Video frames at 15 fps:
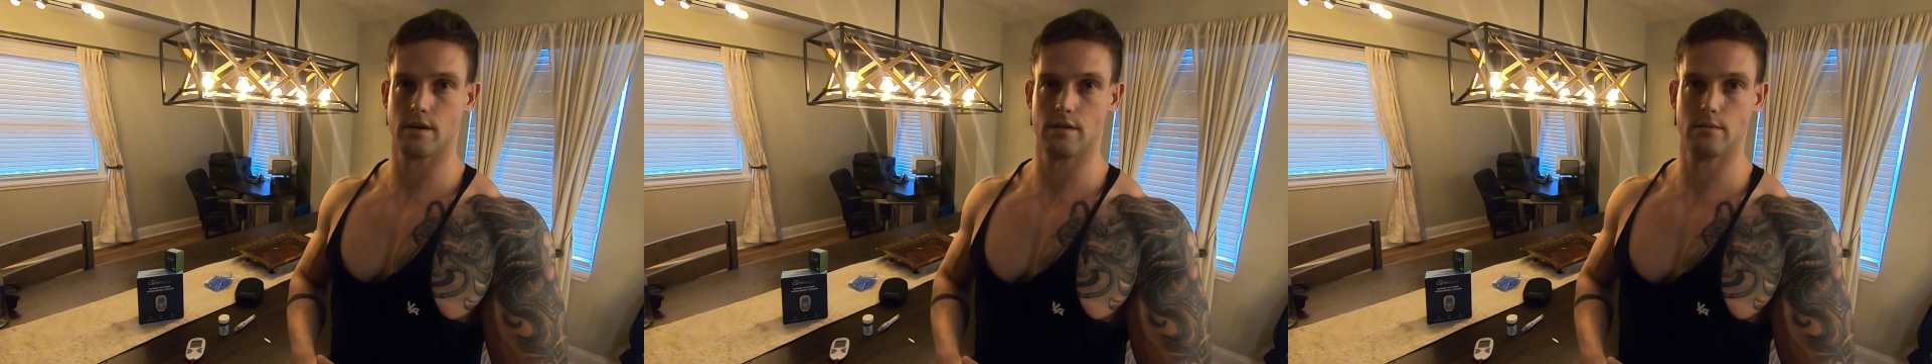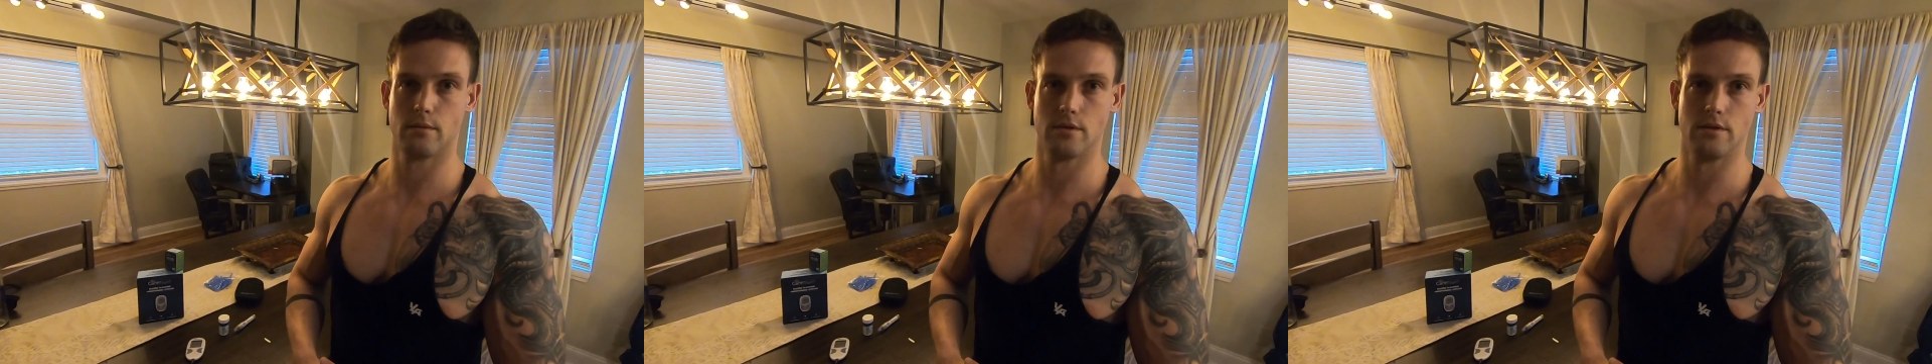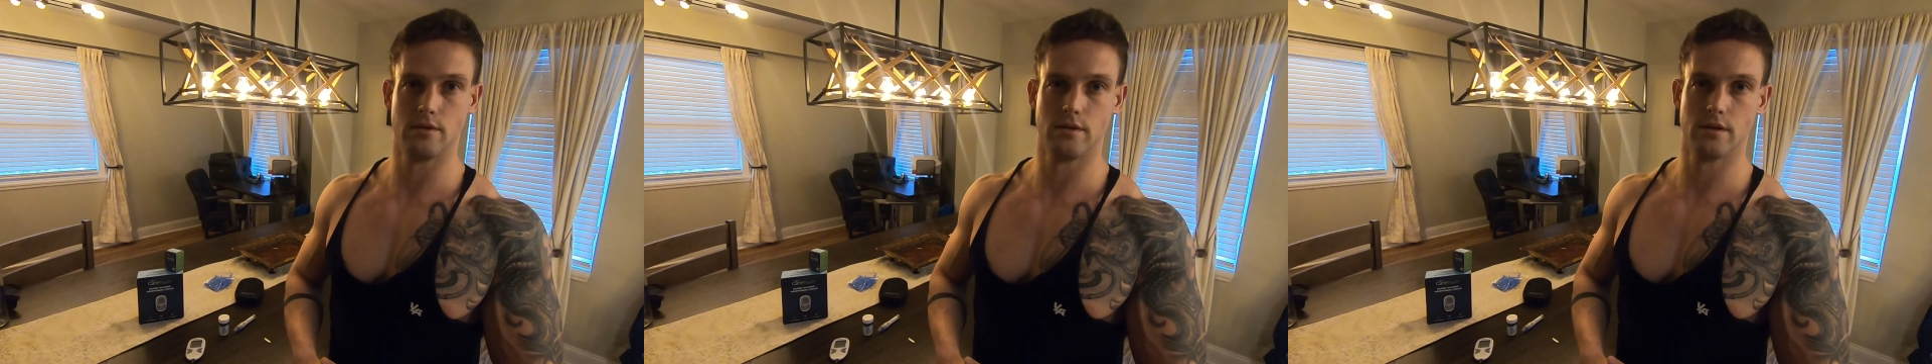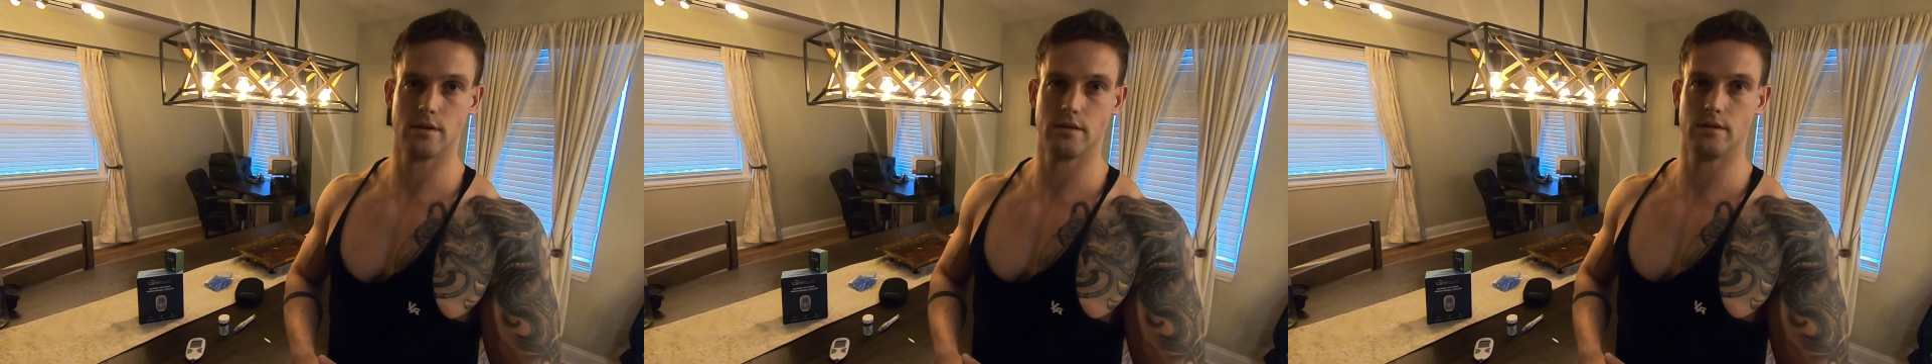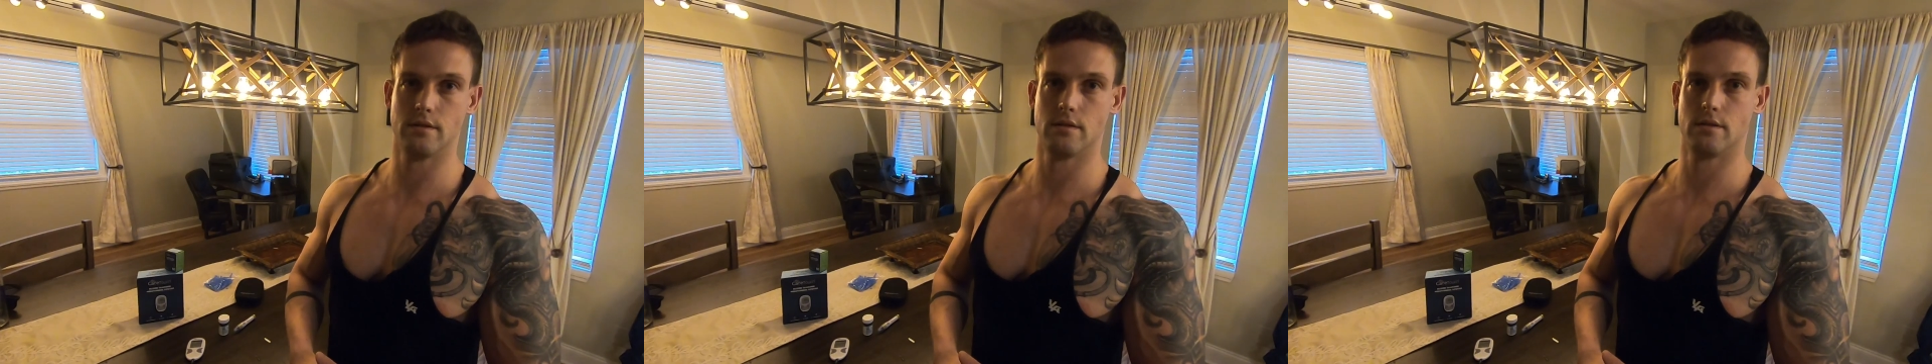kind of what you
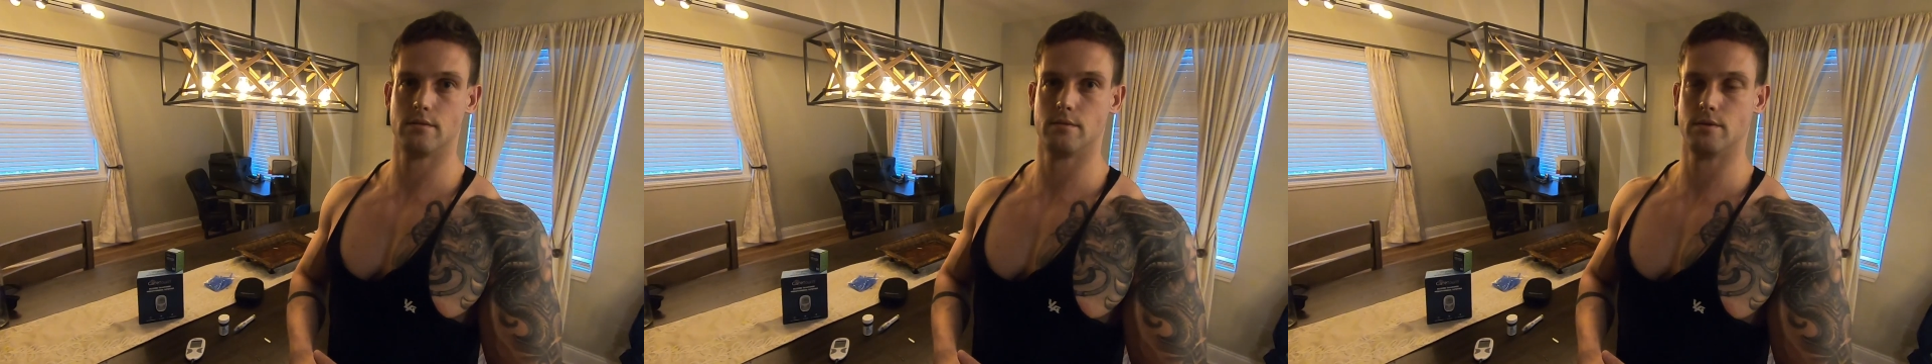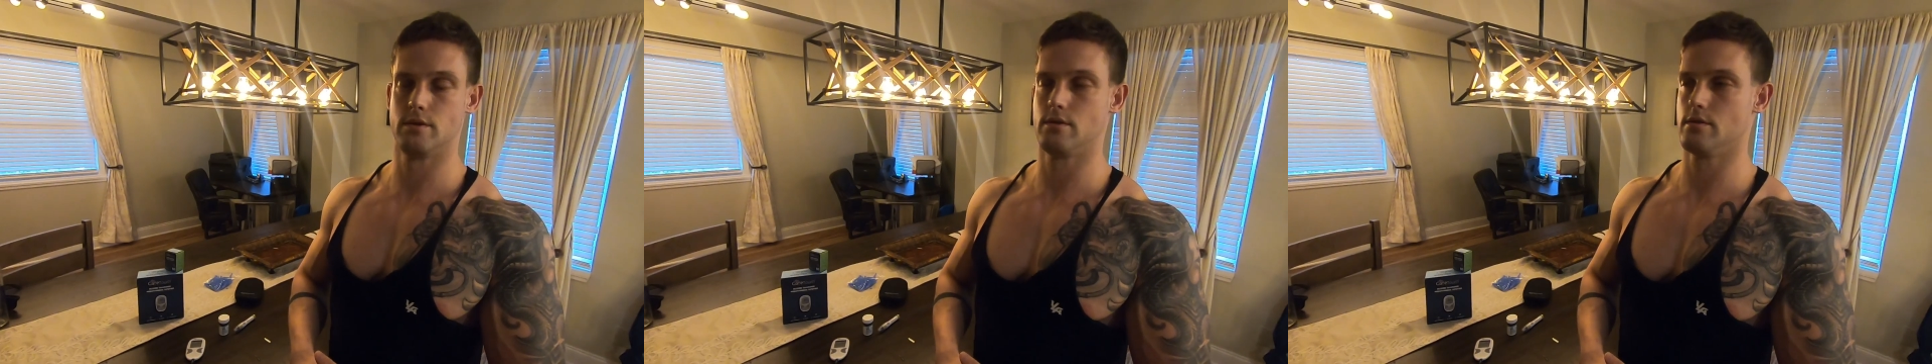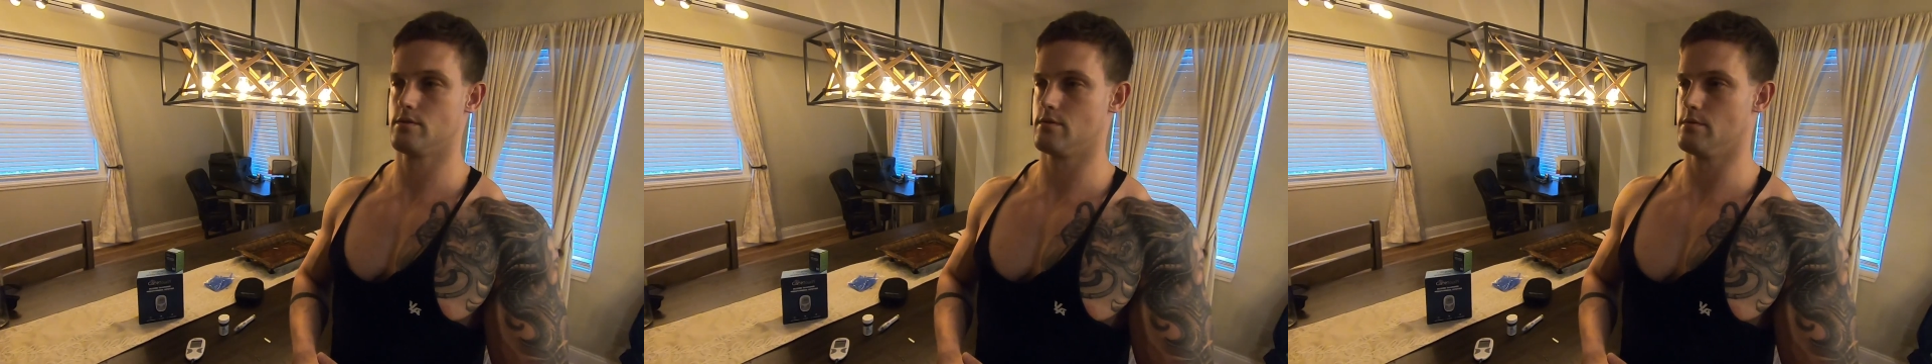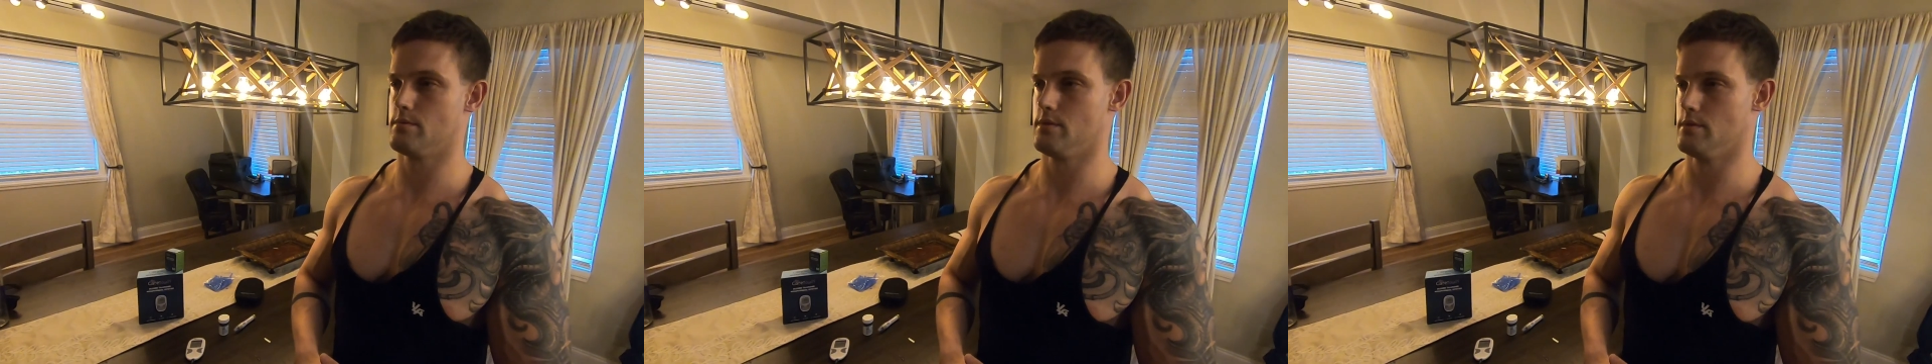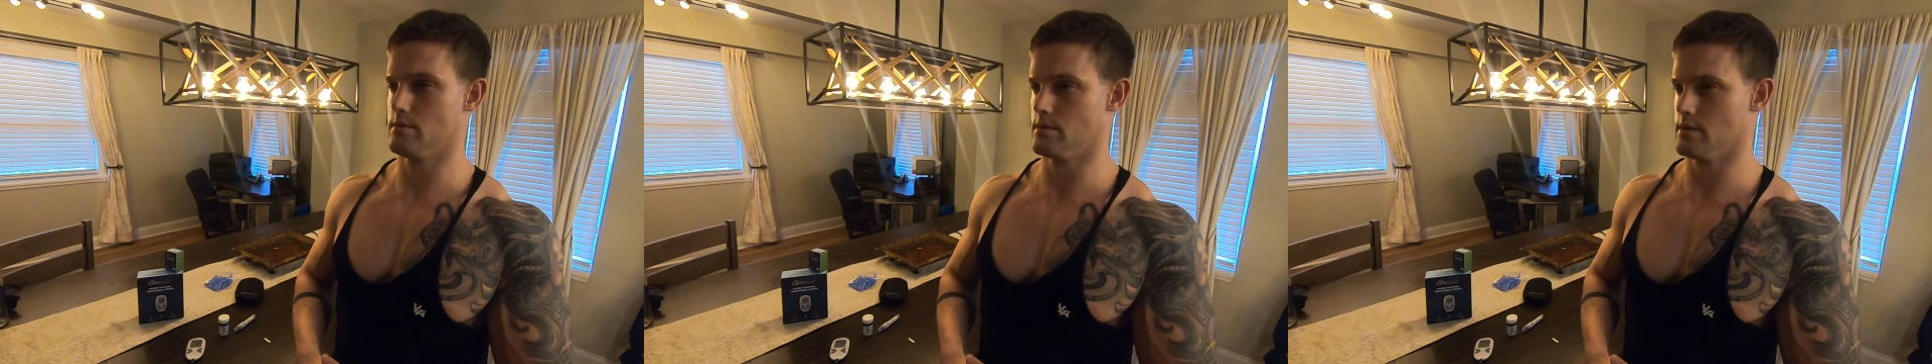get when you go through
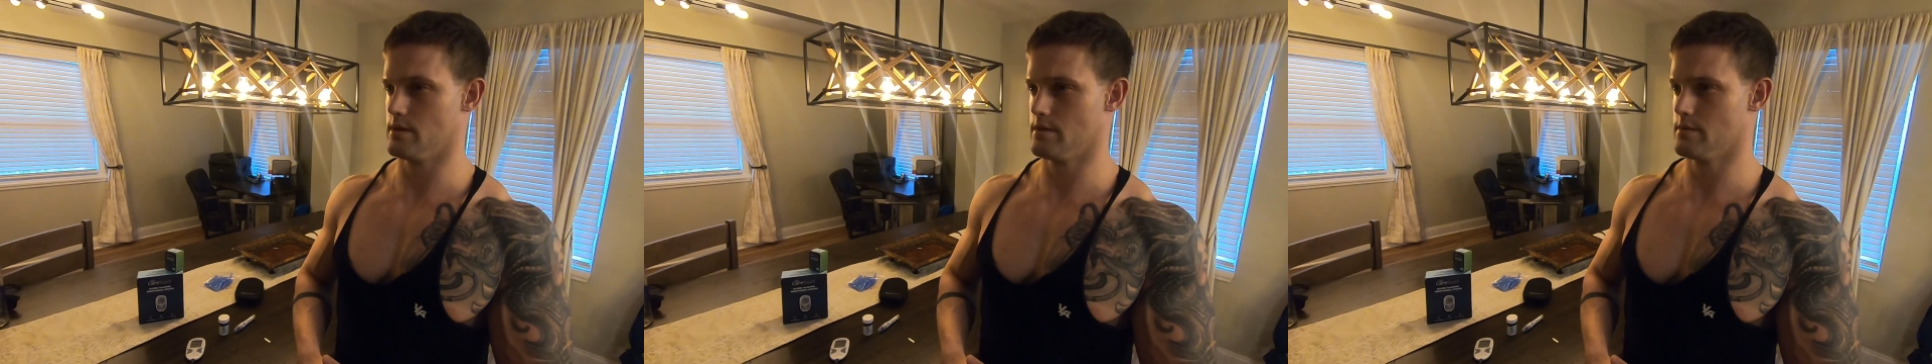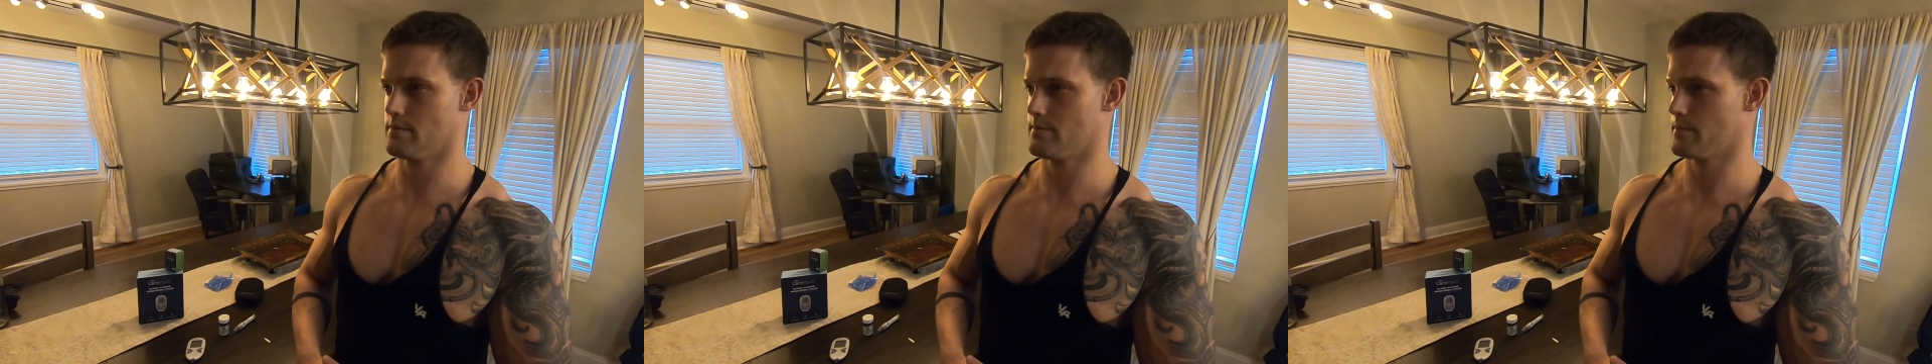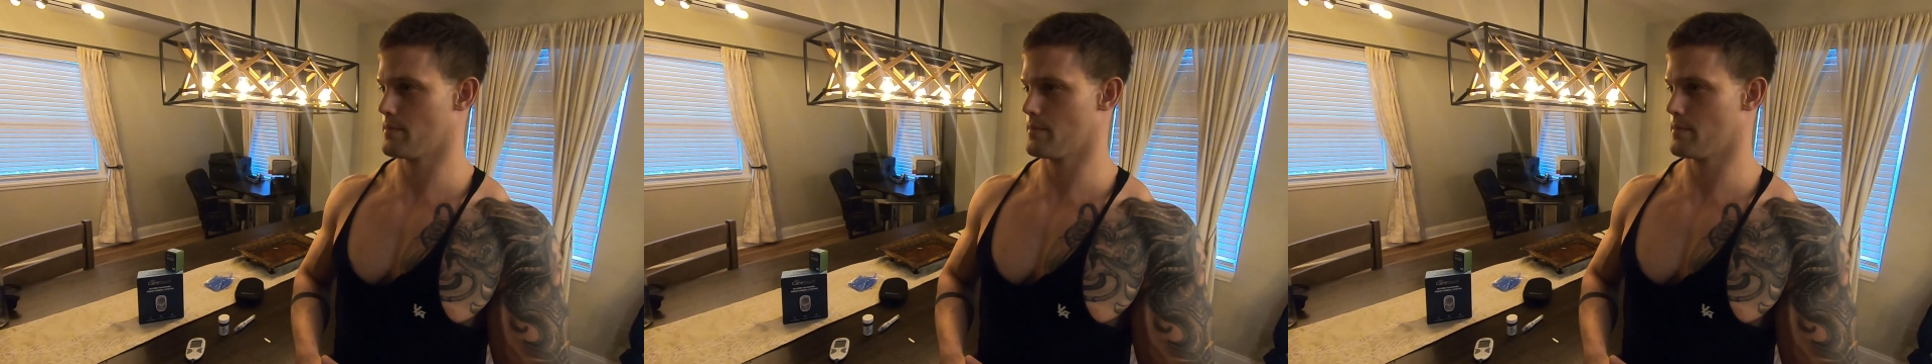puberty.